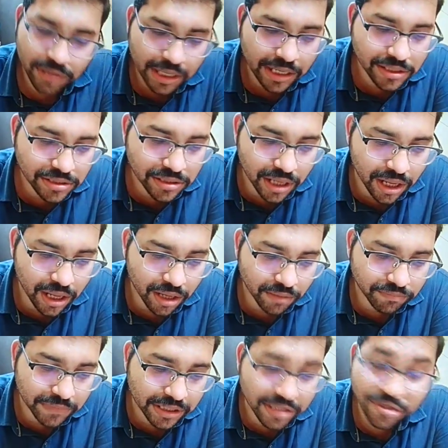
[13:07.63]
there is
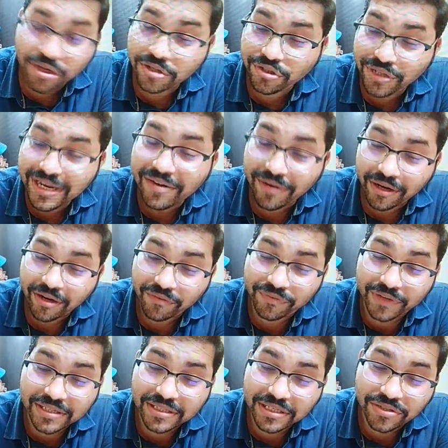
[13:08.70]
the children,
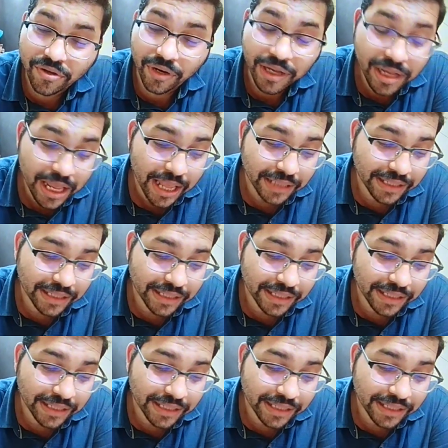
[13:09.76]
obviously, sorry,